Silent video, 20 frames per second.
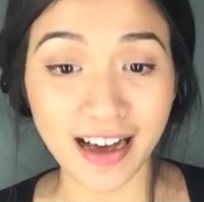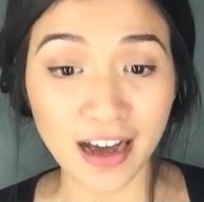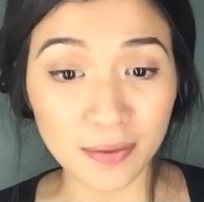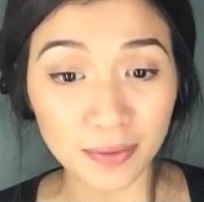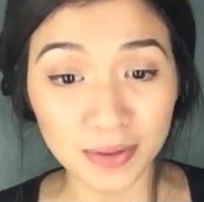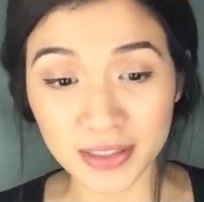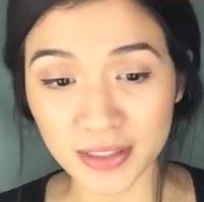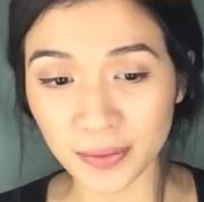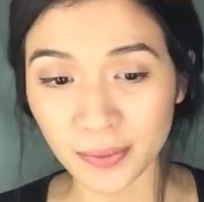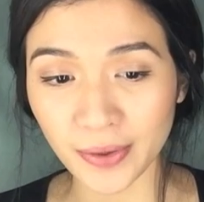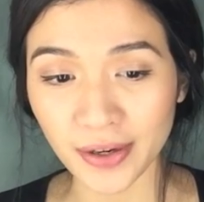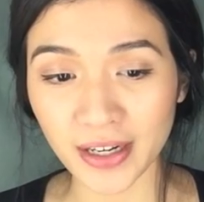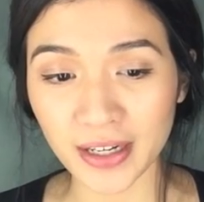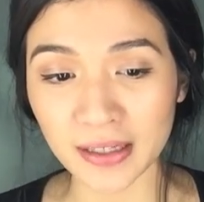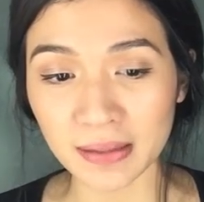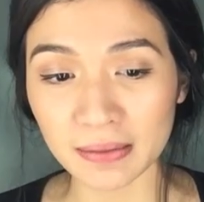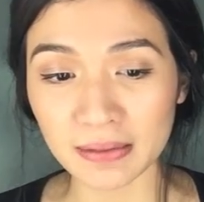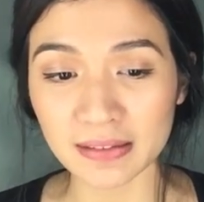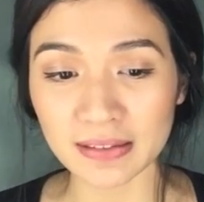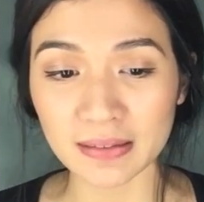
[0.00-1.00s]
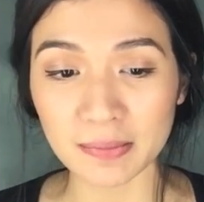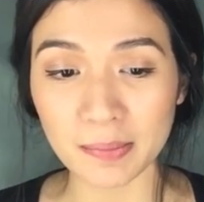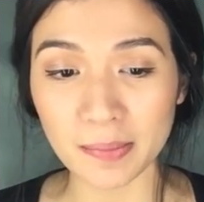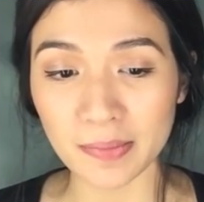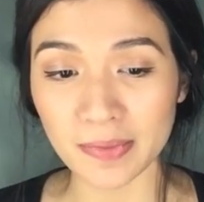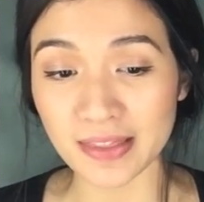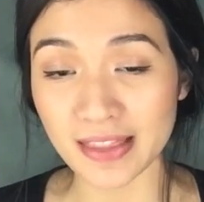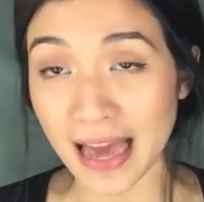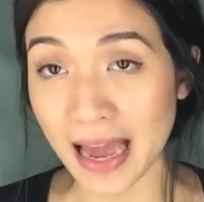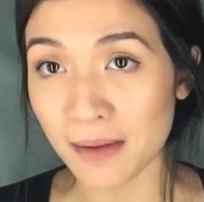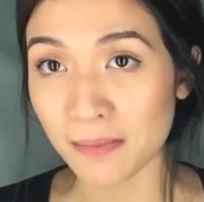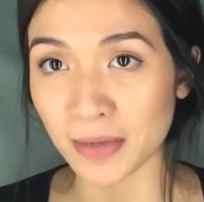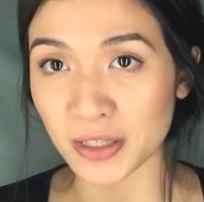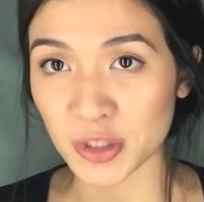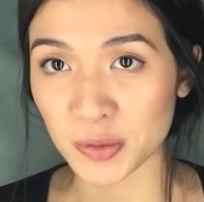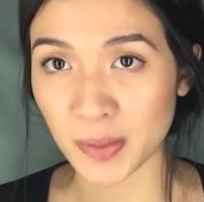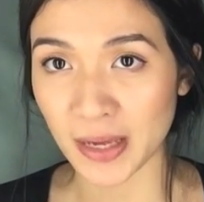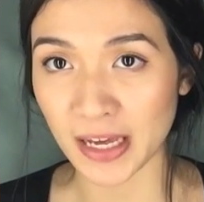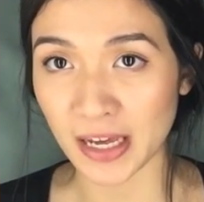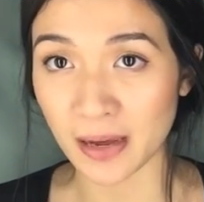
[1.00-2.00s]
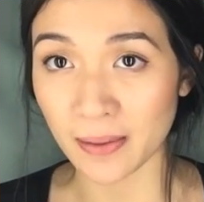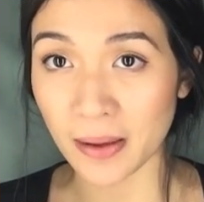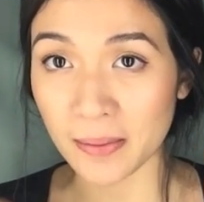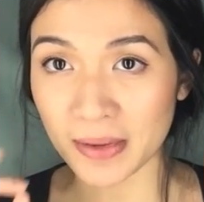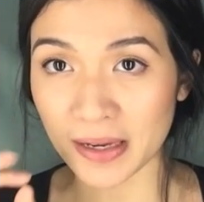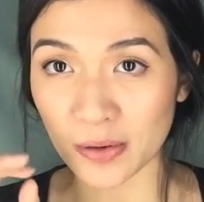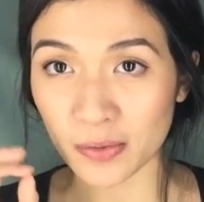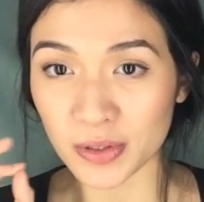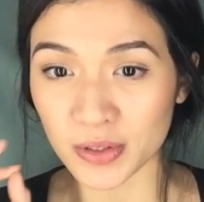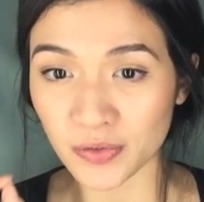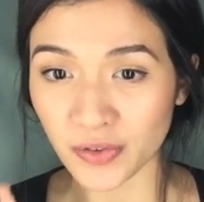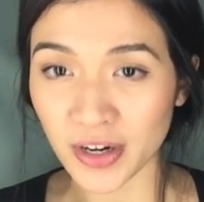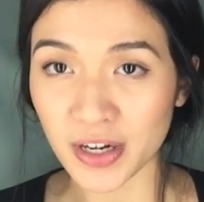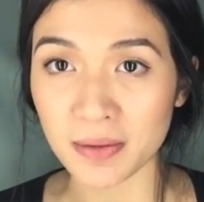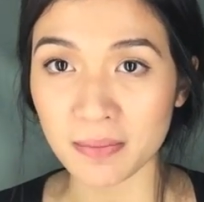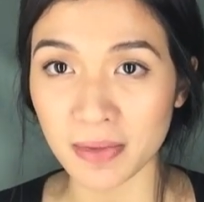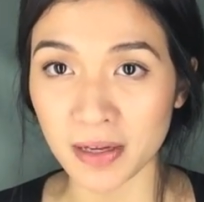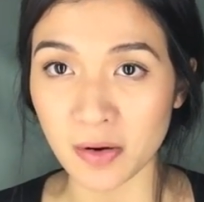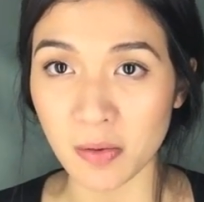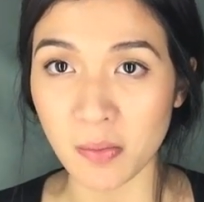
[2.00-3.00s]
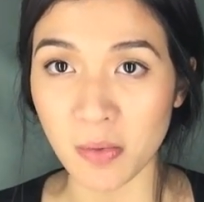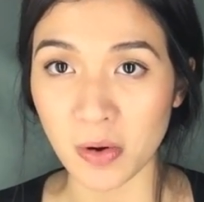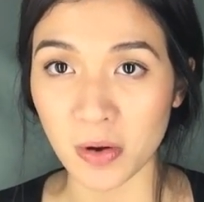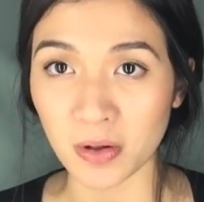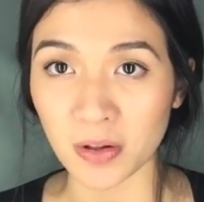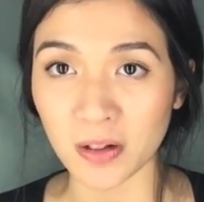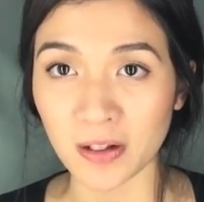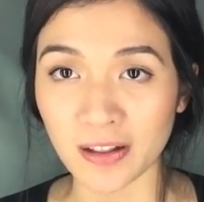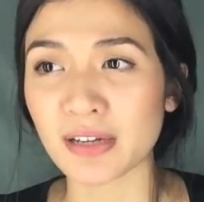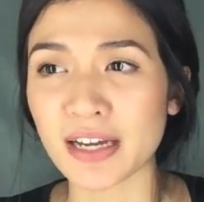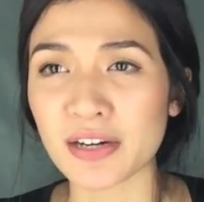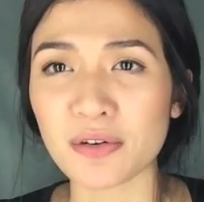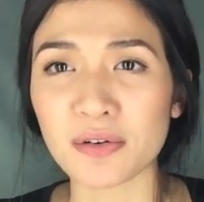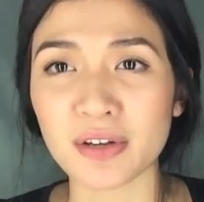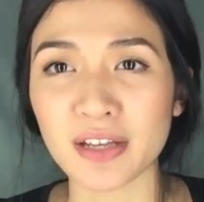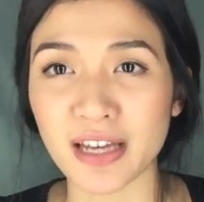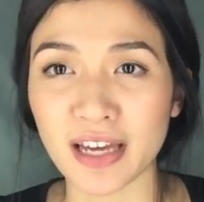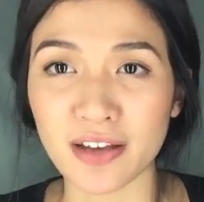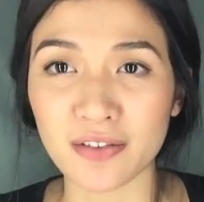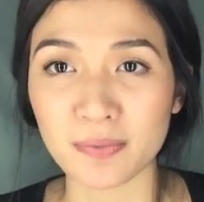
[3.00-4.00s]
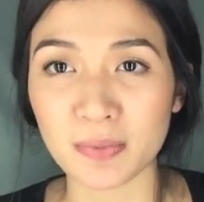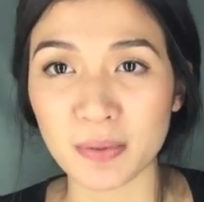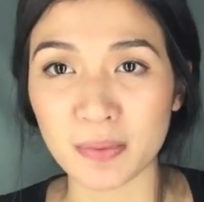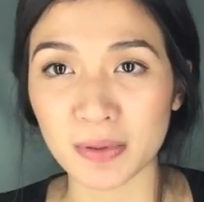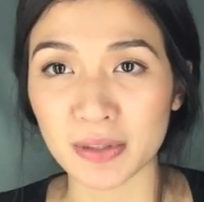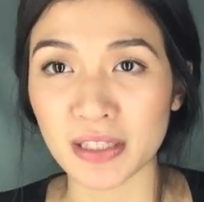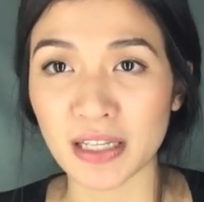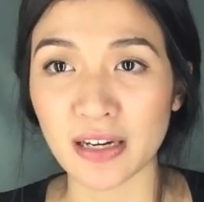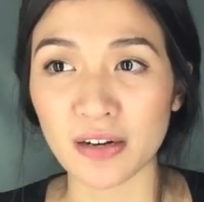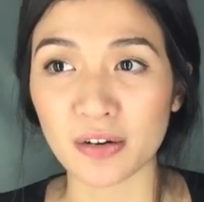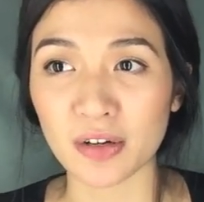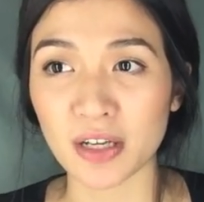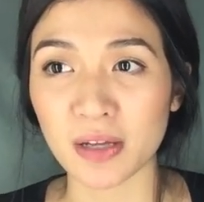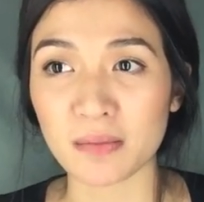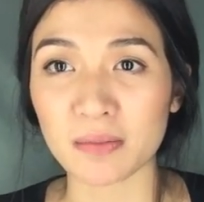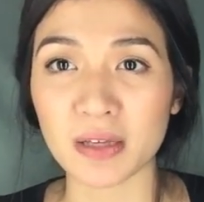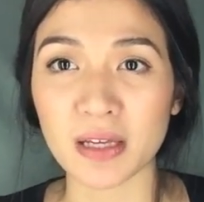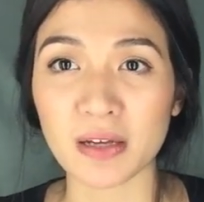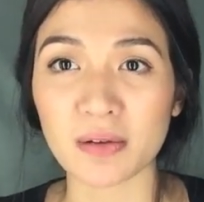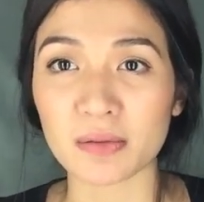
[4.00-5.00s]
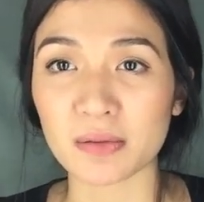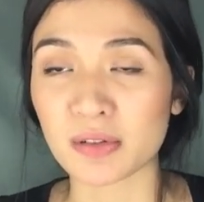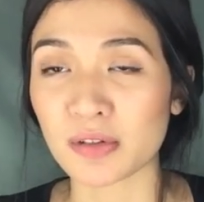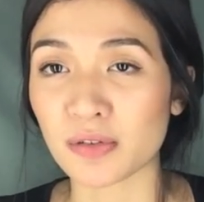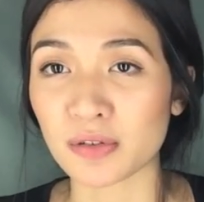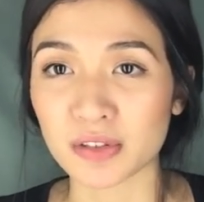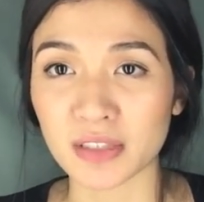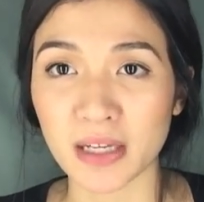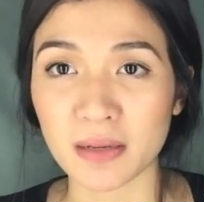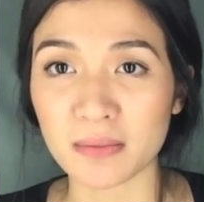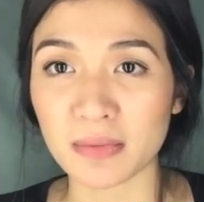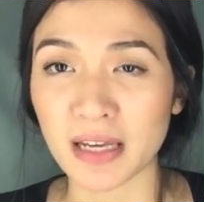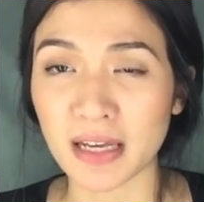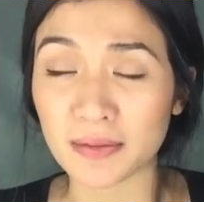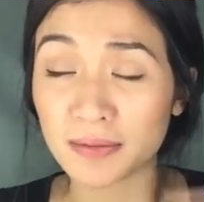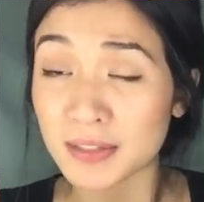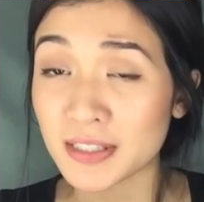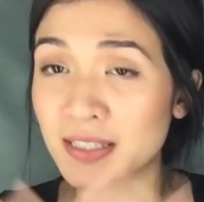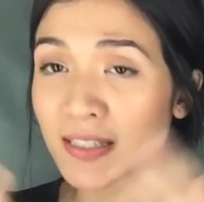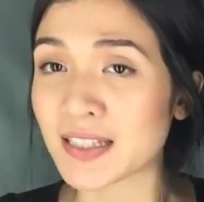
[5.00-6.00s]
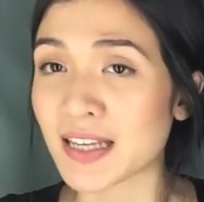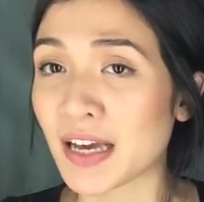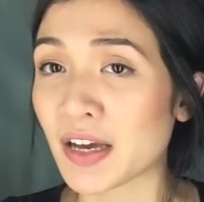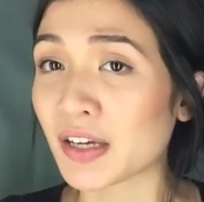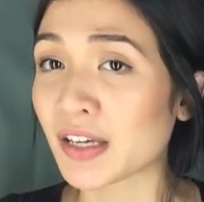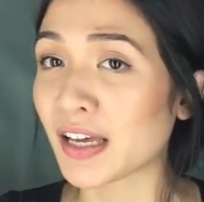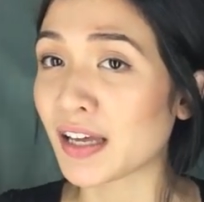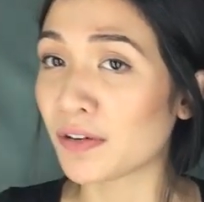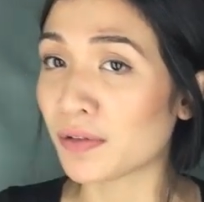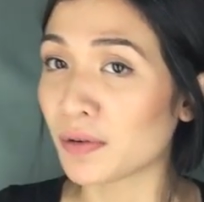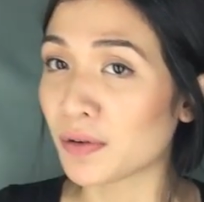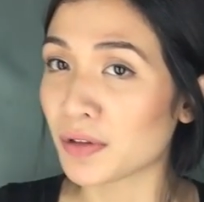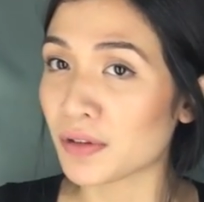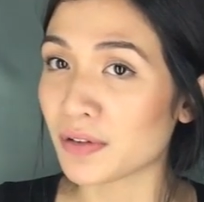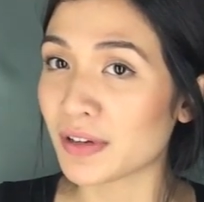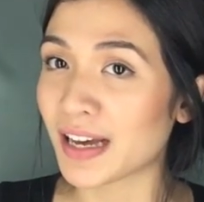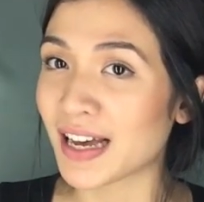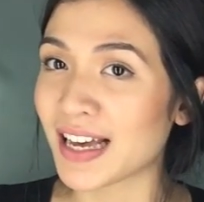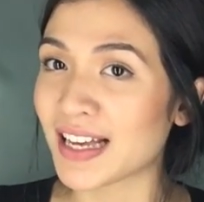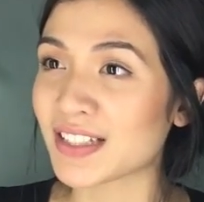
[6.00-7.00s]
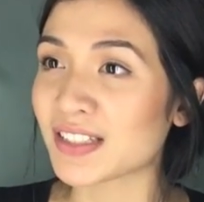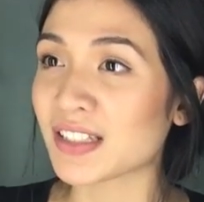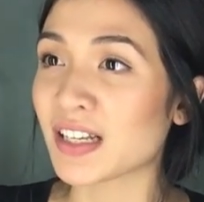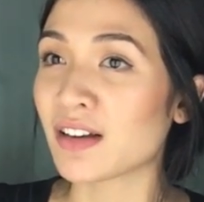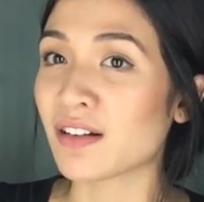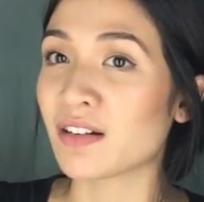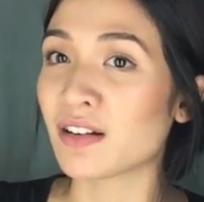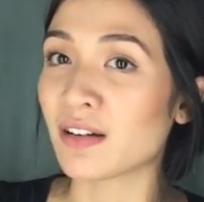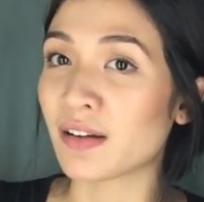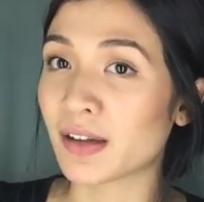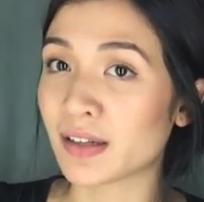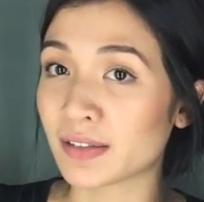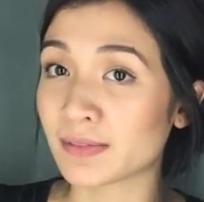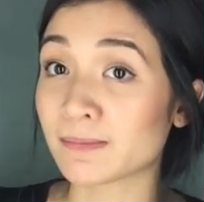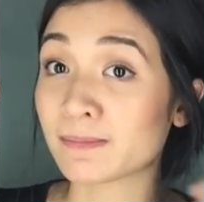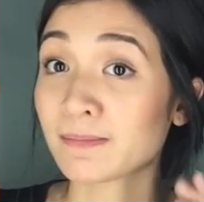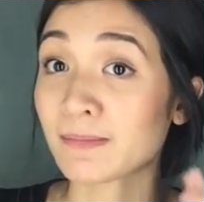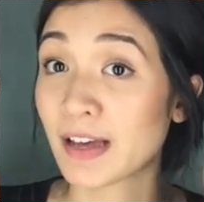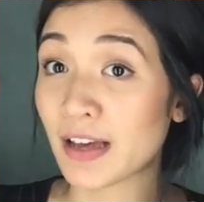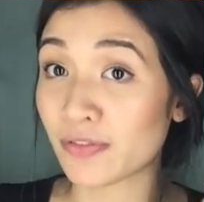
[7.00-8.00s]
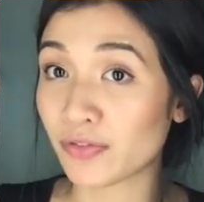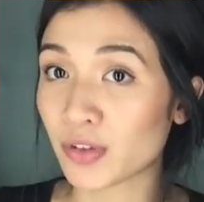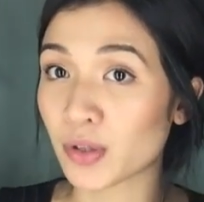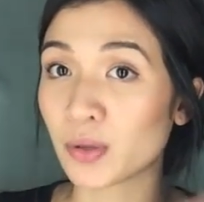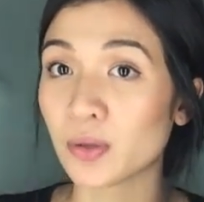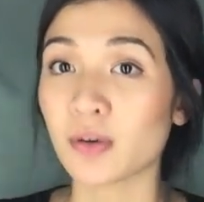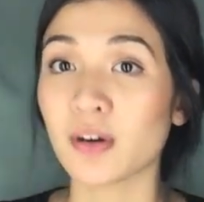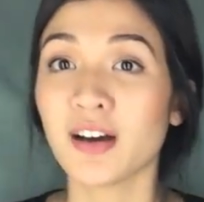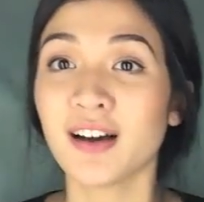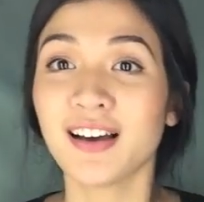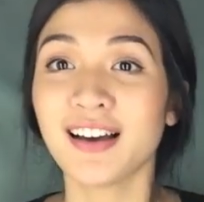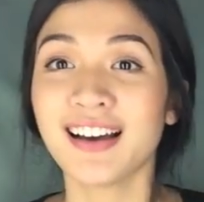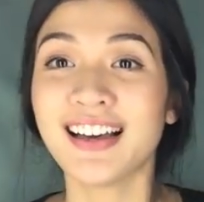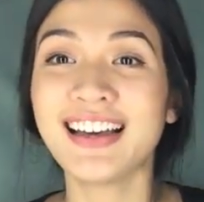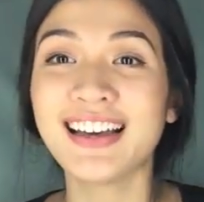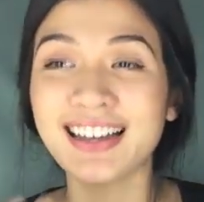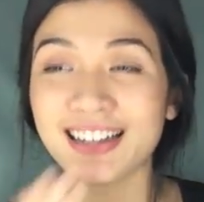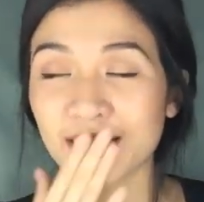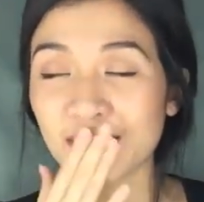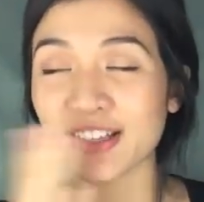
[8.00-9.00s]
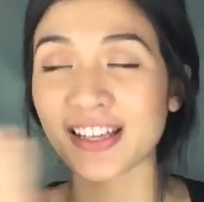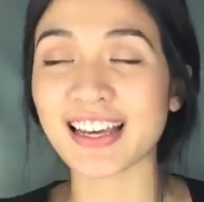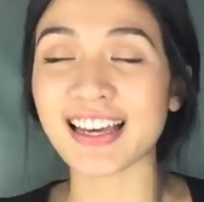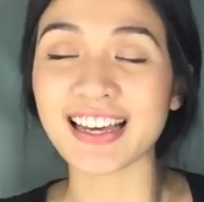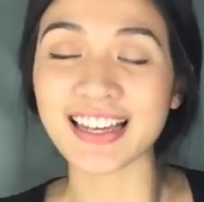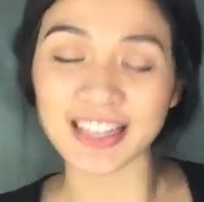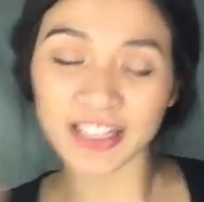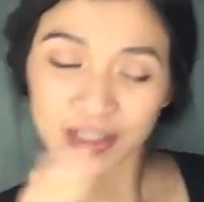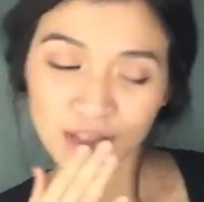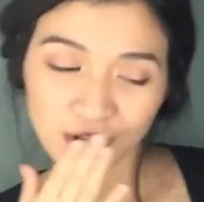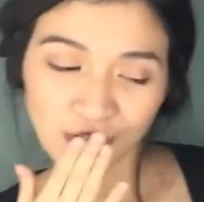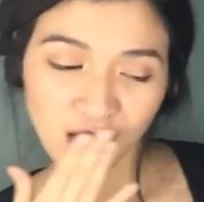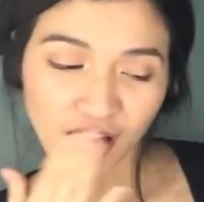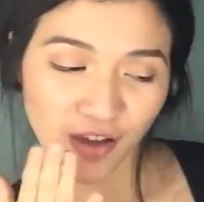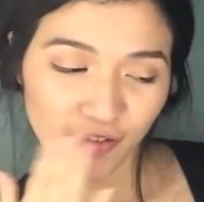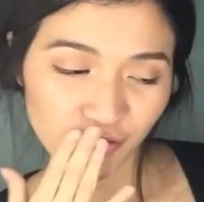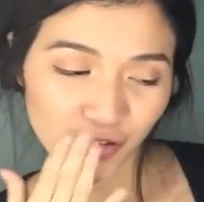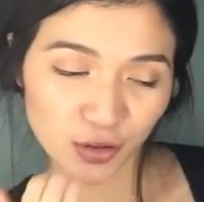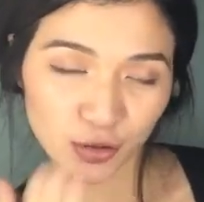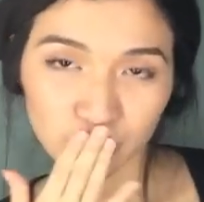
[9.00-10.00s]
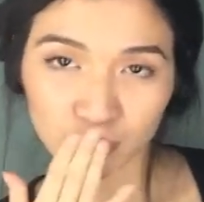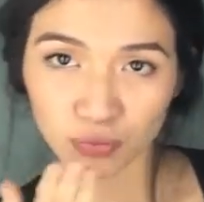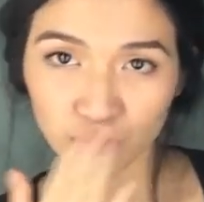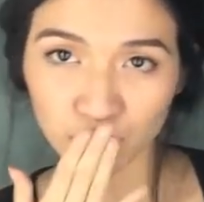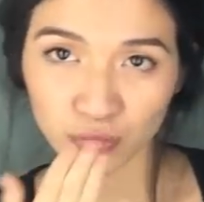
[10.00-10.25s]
I wasn't wearing that much makeup. I mean, it was very minimal. I don't care if people didn't look at me or looked at me. I was just like, okay, I don't know you guys. F you. Okay, not F you.